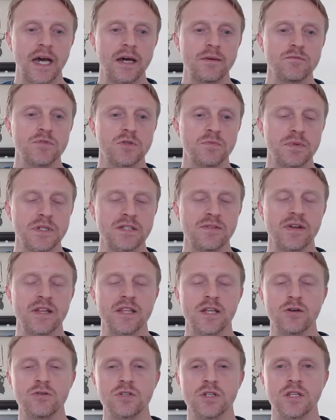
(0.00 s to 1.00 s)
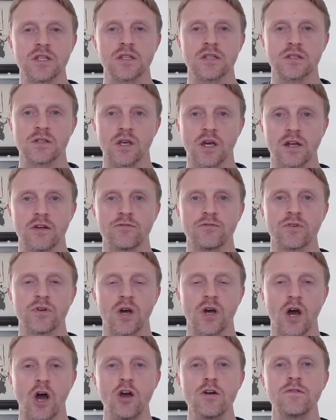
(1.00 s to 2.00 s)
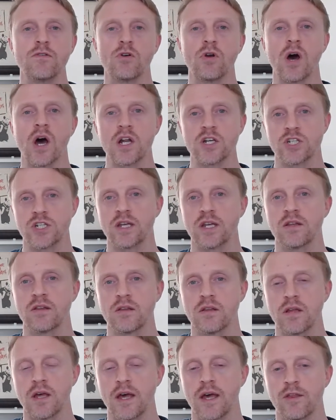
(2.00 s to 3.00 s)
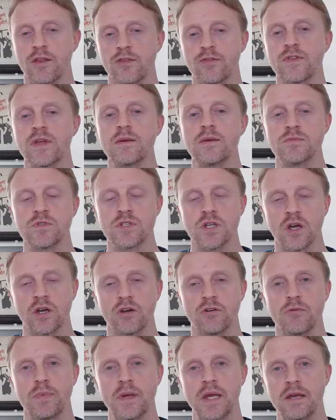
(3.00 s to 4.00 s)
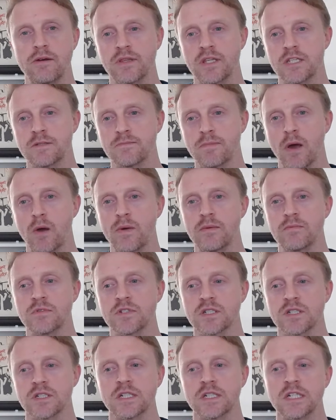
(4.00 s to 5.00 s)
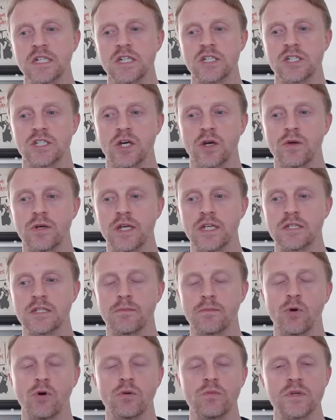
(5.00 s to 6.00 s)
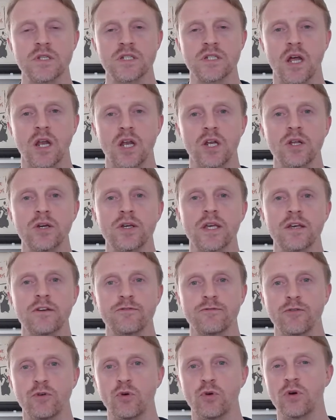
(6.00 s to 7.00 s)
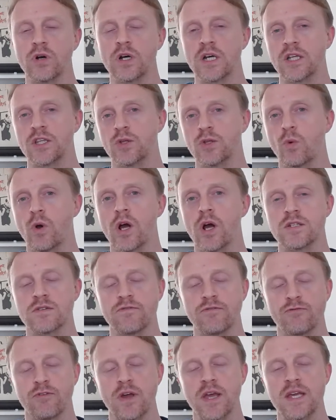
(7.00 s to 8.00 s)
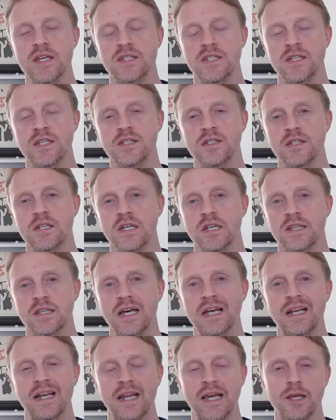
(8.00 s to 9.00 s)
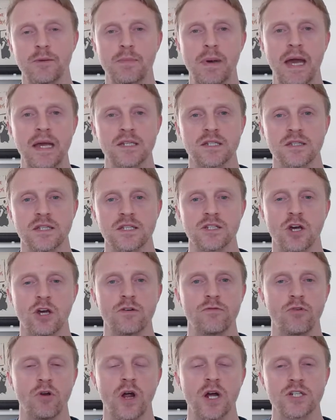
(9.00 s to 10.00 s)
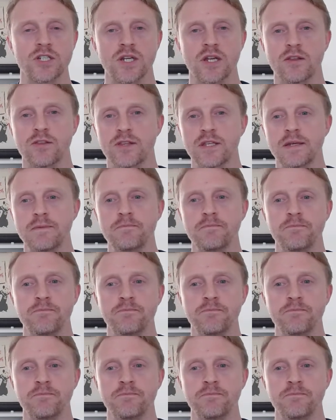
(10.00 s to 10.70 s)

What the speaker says: Specifically, those are the kind of overarching themes that are going to appear in these poems. So it's important we start looking for the words and phrases that link back to this overarching theme.